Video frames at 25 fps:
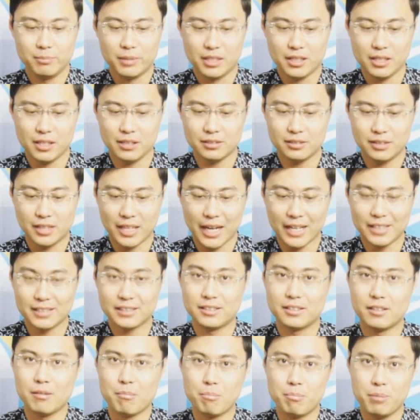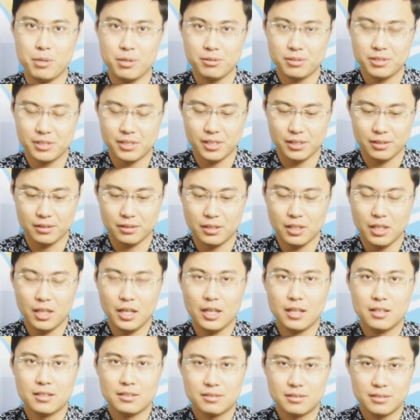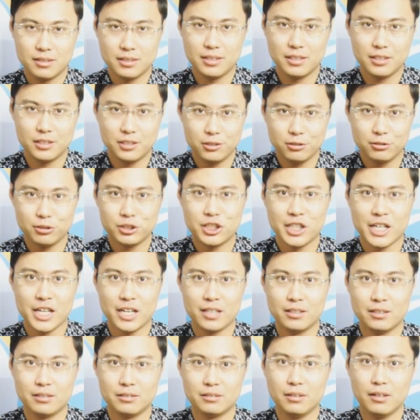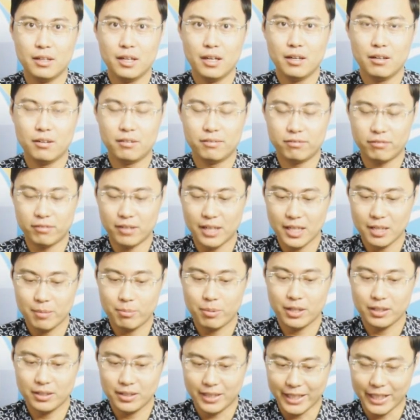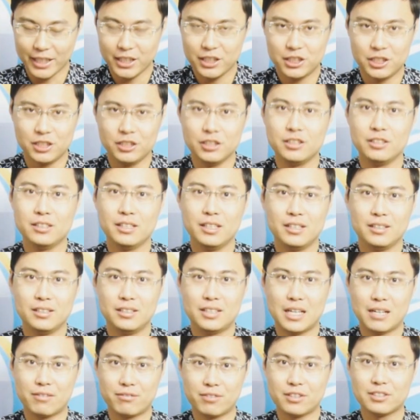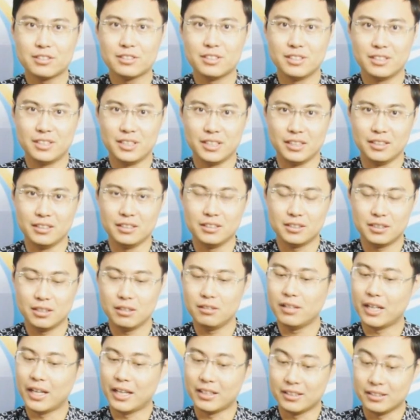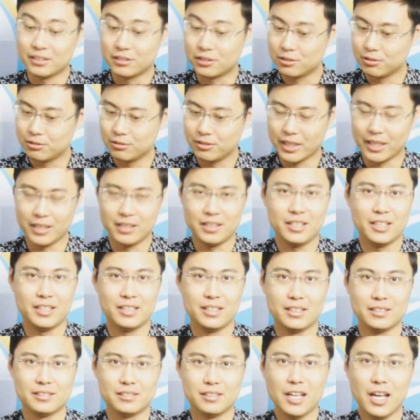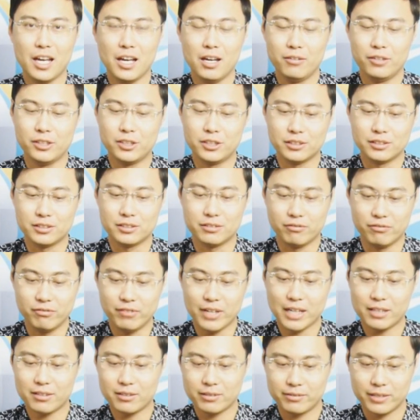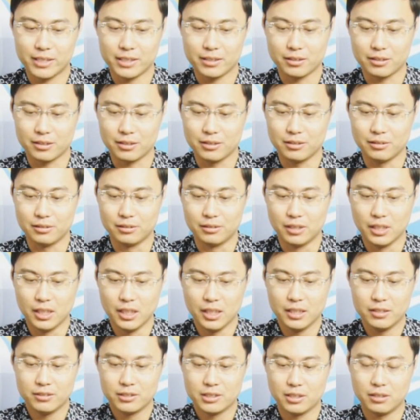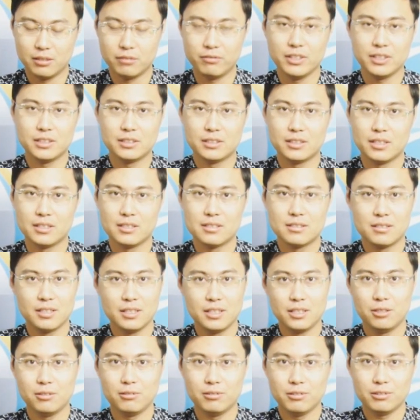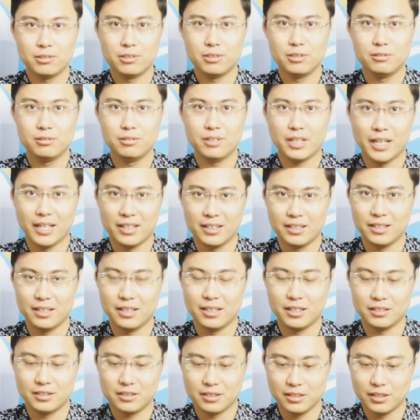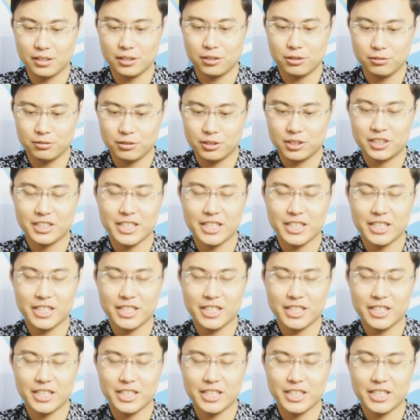Because it has the built-in 32-channel 5.8G diversity, so it has 2 antennas, which is very cool. So with the 32